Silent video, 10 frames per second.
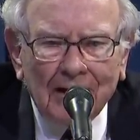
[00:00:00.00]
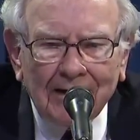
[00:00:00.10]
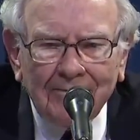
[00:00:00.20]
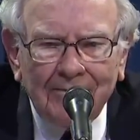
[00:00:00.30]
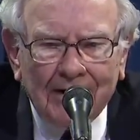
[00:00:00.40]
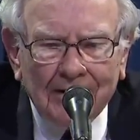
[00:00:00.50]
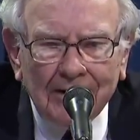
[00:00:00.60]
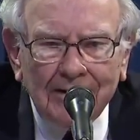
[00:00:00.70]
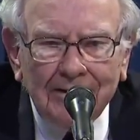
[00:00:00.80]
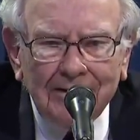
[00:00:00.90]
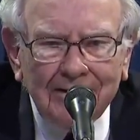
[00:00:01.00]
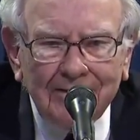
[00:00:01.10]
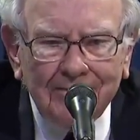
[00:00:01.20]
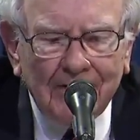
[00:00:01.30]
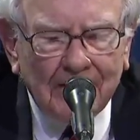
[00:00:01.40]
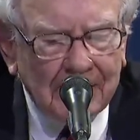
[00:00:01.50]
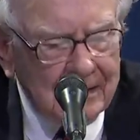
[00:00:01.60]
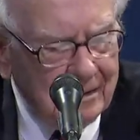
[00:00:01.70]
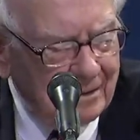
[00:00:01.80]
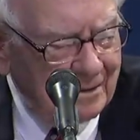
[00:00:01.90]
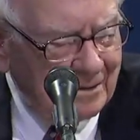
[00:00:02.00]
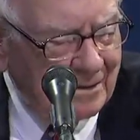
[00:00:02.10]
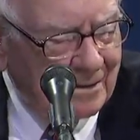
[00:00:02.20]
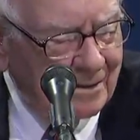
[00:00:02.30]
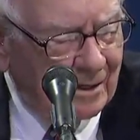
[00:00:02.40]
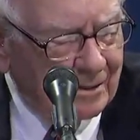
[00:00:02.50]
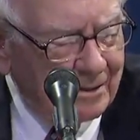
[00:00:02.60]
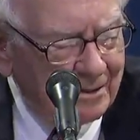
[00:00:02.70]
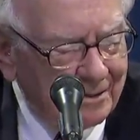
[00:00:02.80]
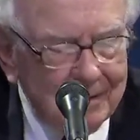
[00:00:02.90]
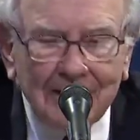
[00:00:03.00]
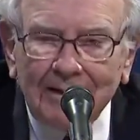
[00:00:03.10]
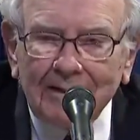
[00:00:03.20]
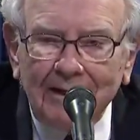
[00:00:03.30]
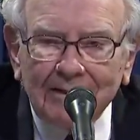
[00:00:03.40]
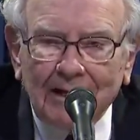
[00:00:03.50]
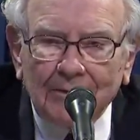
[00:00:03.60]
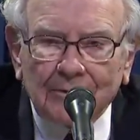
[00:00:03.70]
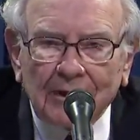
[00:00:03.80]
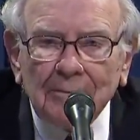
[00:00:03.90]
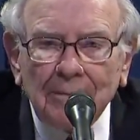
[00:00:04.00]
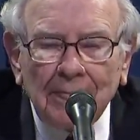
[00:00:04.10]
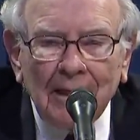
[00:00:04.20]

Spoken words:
a very, very young country.